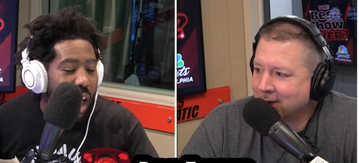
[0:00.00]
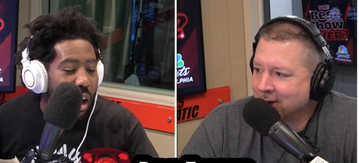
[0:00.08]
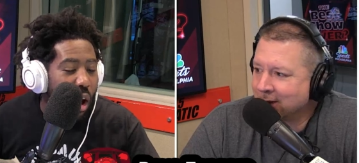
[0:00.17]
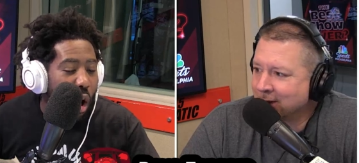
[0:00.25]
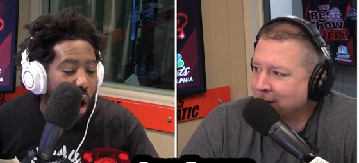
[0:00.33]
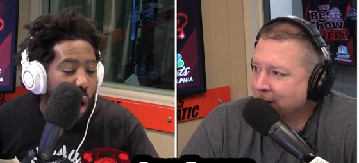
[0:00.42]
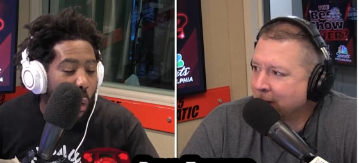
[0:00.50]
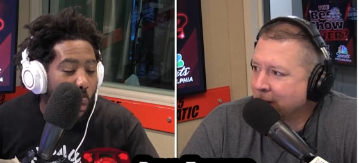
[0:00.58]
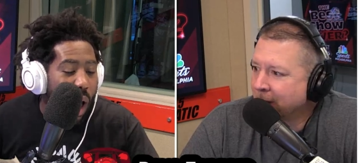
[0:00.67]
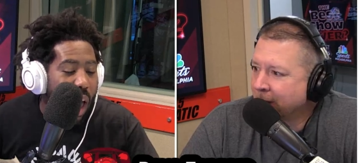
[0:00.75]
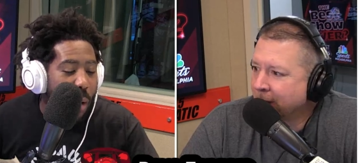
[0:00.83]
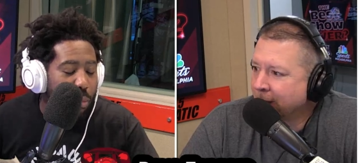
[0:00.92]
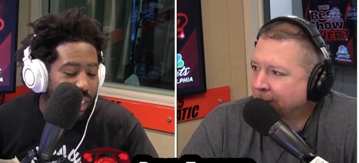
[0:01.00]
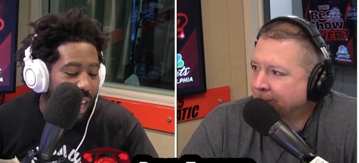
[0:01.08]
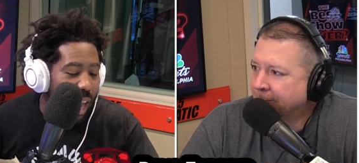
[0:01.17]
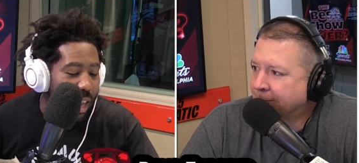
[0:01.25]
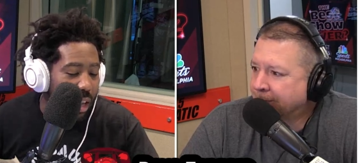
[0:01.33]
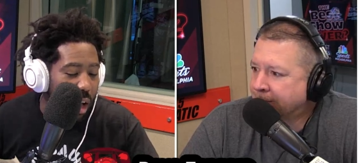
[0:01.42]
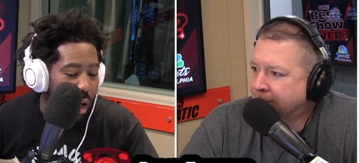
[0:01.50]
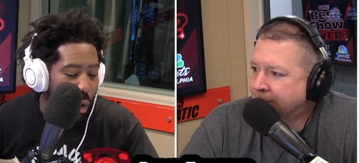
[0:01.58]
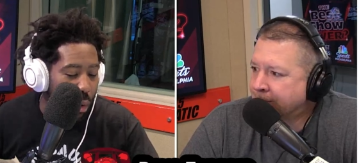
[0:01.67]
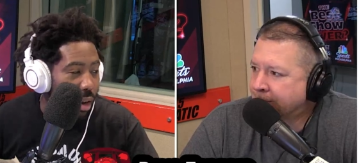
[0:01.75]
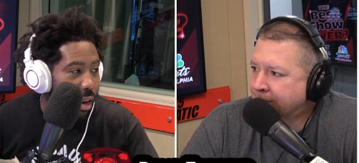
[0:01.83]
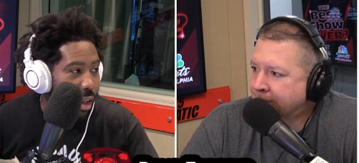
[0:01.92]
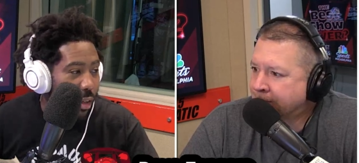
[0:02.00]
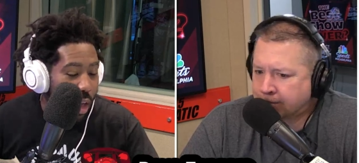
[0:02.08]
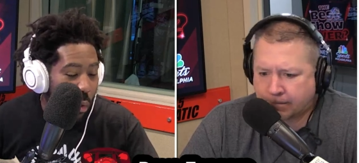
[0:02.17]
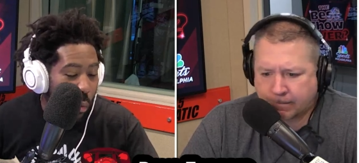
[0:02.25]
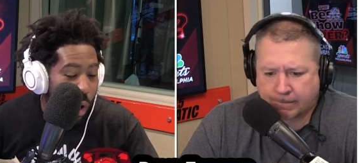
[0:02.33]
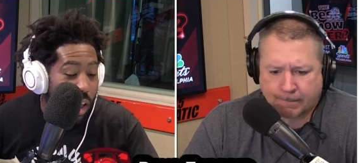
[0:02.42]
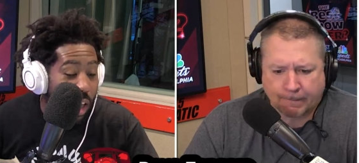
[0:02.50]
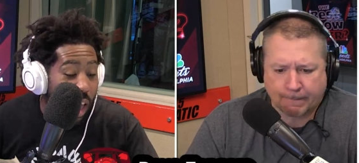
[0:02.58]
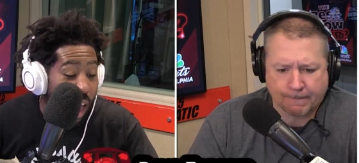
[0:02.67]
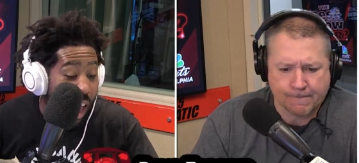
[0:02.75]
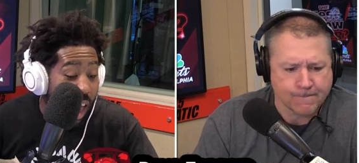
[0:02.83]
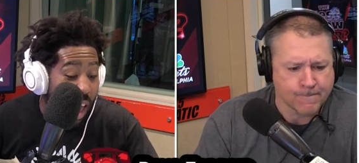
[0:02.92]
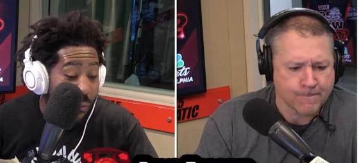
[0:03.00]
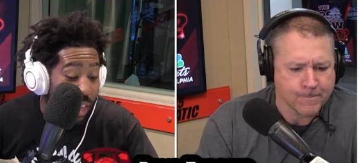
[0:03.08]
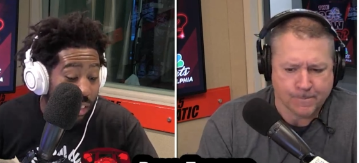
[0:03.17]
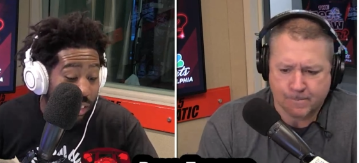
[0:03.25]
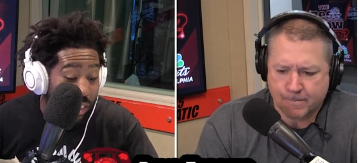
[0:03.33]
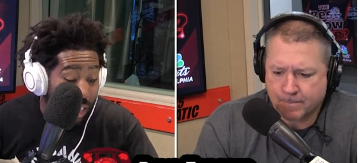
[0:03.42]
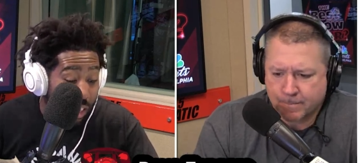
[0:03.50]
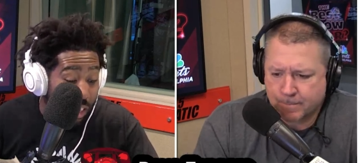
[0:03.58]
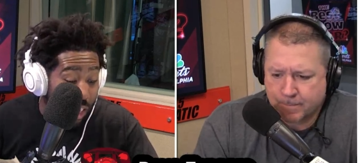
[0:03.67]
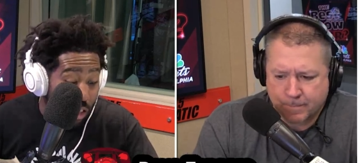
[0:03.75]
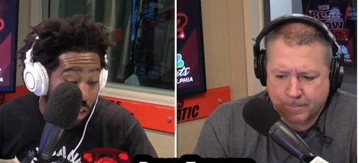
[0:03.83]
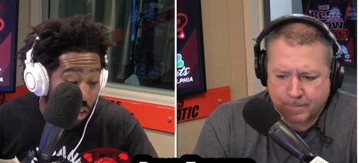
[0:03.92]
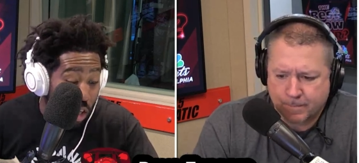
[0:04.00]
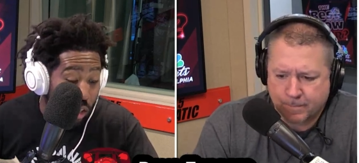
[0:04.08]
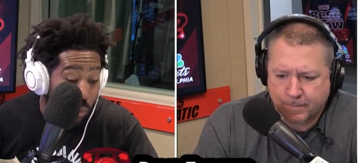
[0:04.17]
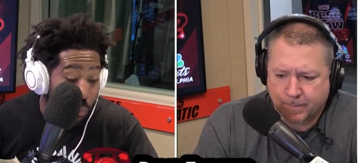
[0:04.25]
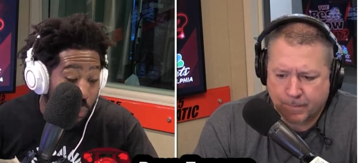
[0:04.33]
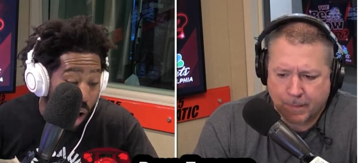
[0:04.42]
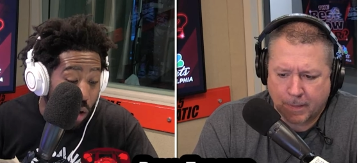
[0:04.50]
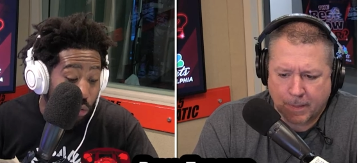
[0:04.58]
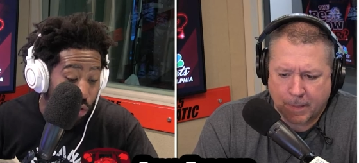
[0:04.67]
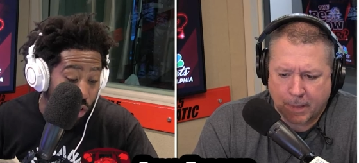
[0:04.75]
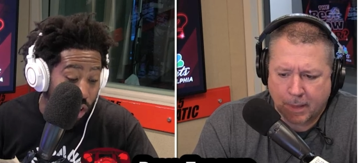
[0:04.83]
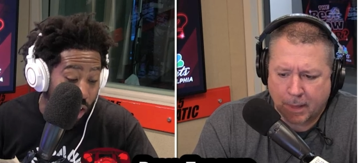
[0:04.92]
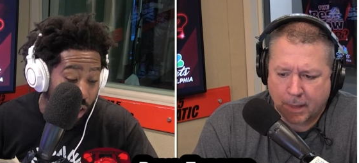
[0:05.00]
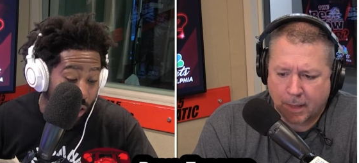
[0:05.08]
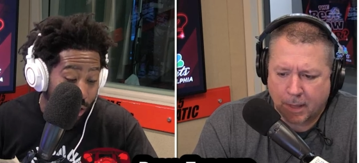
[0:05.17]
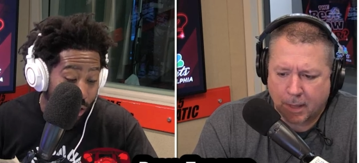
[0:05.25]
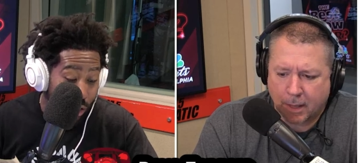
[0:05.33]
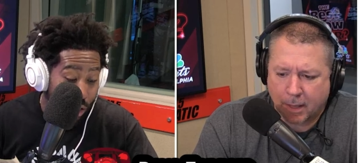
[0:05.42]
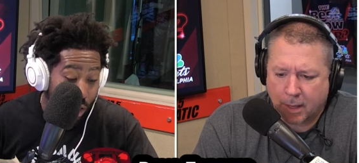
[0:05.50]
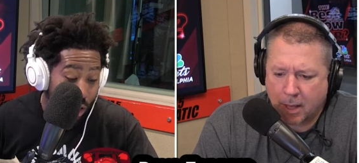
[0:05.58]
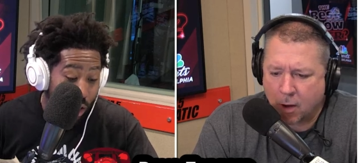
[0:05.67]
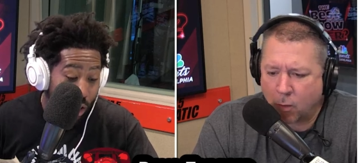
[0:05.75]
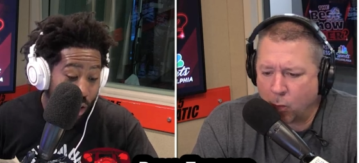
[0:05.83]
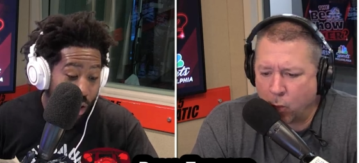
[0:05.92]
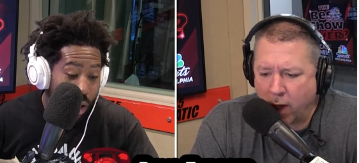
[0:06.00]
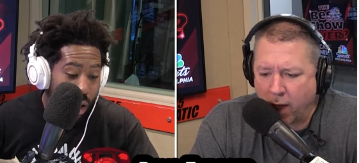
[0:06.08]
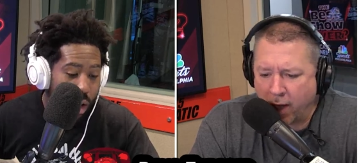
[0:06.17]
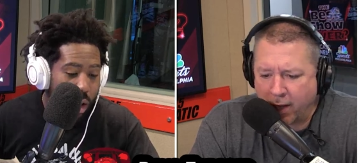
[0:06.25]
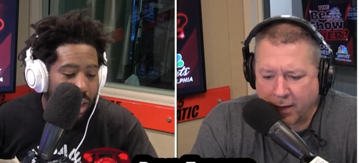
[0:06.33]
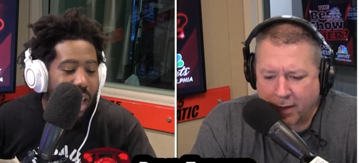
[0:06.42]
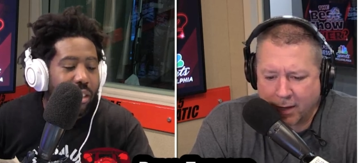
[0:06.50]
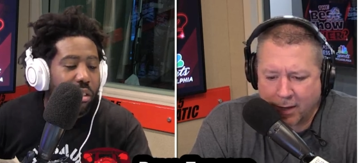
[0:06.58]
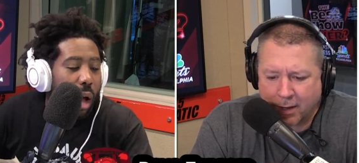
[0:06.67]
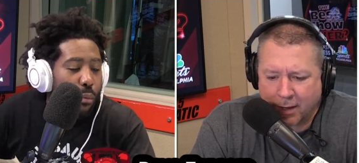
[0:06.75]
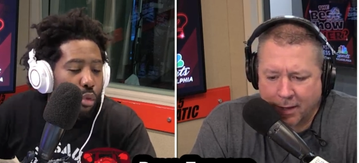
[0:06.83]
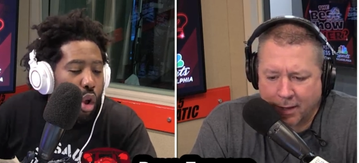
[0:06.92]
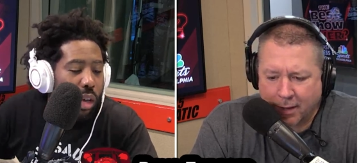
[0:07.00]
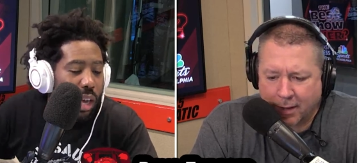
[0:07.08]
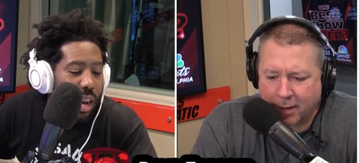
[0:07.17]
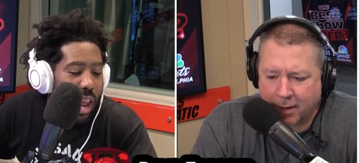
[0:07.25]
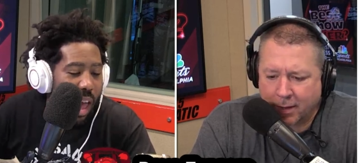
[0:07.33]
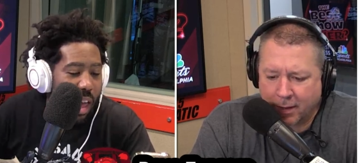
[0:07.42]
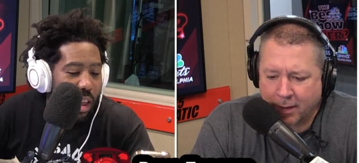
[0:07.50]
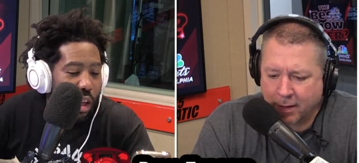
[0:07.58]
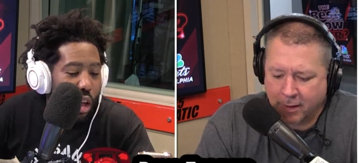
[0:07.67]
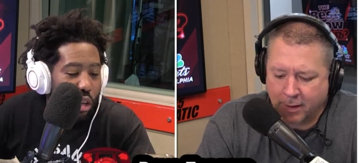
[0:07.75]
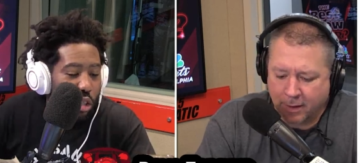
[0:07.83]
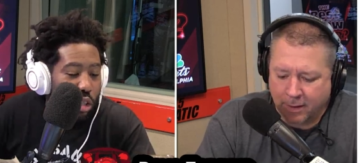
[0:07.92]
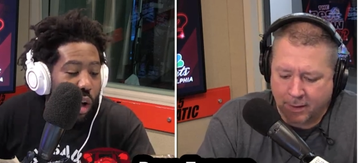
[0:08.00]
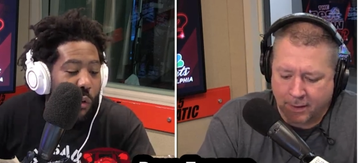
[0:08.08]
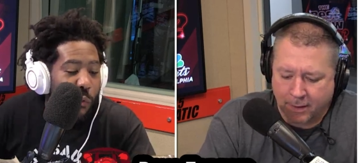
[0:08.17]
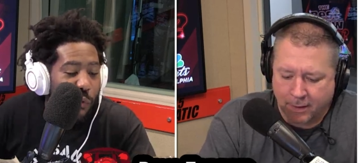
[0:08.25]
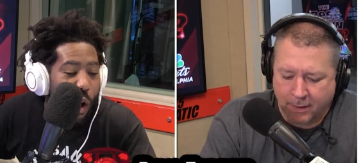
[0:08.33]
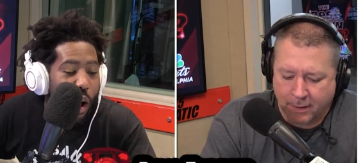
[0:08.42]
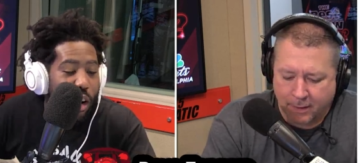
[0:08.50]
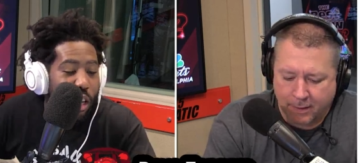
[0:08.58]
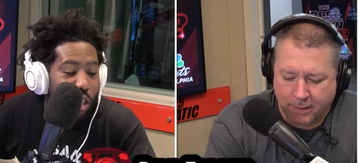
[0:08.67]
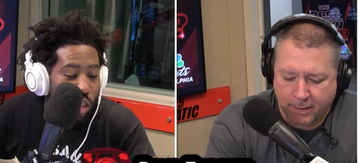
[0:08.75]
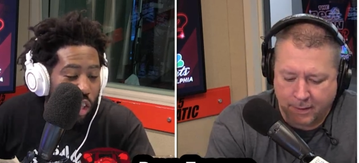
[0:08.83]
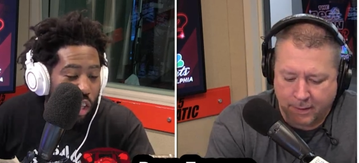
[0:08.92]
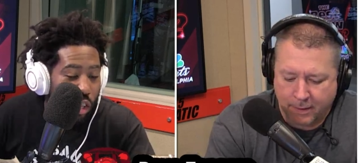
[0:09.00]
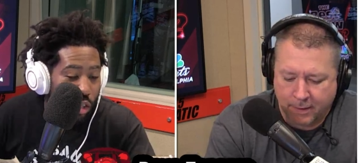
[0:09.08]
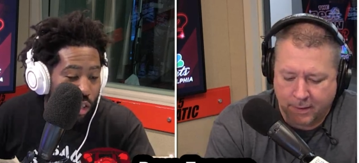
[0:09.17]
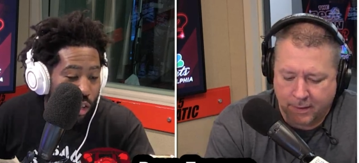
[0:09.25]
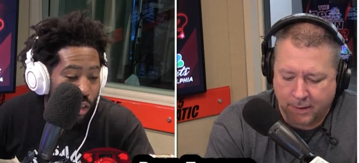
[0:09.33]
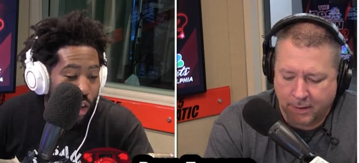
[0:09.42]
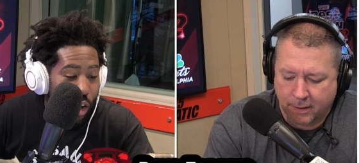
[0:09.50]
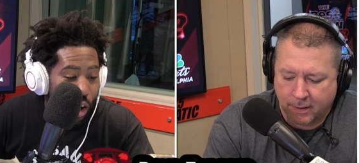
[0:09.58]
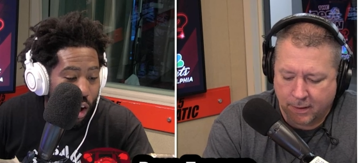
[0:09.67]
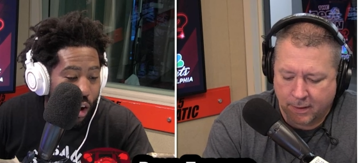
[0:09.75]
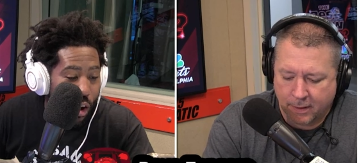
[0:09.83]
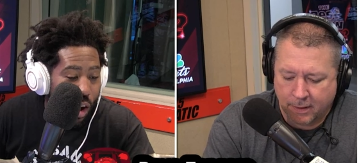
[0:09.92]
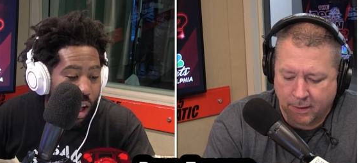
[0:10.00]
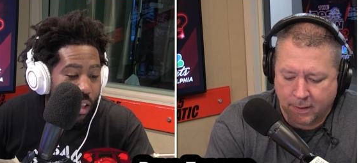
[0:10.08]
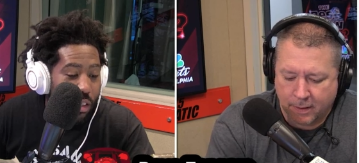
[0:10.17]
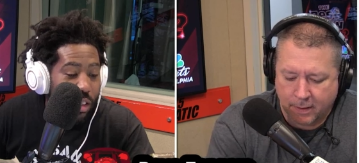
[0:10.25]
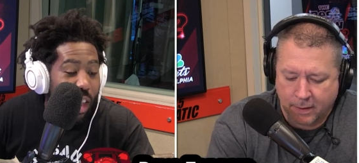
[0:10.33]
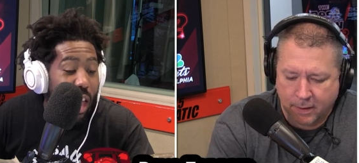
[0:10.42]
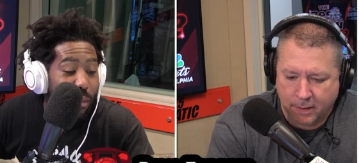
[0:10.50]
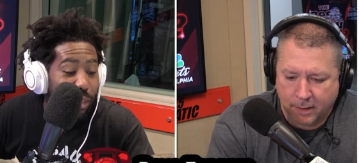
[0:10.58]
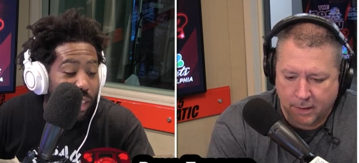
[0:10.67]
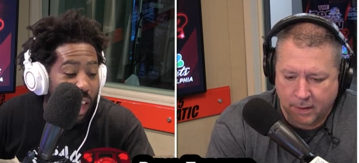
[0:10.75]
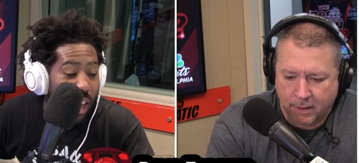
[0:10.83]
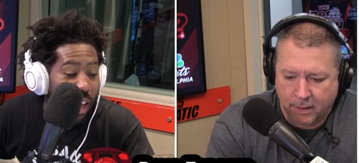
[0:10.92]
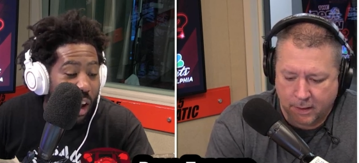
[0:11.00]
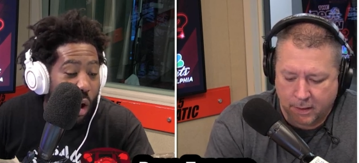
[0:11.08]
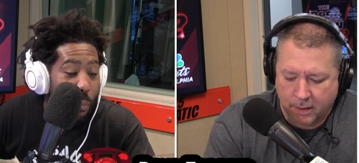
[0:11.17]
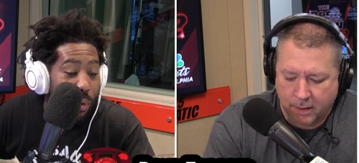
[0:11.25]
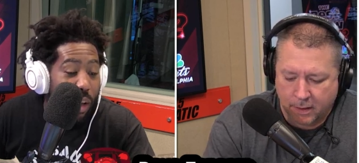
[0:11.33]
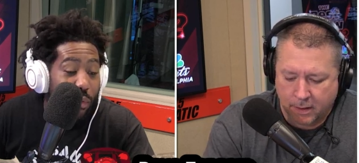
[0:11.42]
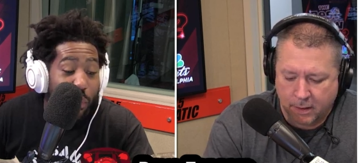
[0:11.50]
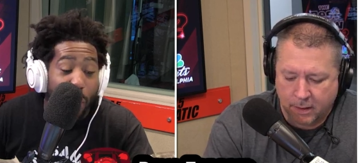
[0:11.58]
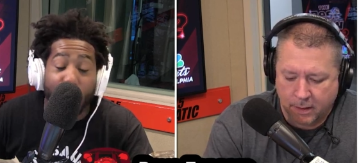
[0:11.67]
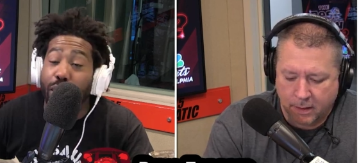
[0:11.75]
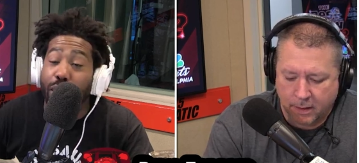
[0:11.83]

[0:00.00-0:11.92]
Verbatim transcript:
Speaker 1: got a whole website going where they have the statistics posted. No
Speaker 2: way.
Speaker 1: Yes, I'm looking at it. So far this season, all right? Dave Zangaro plays for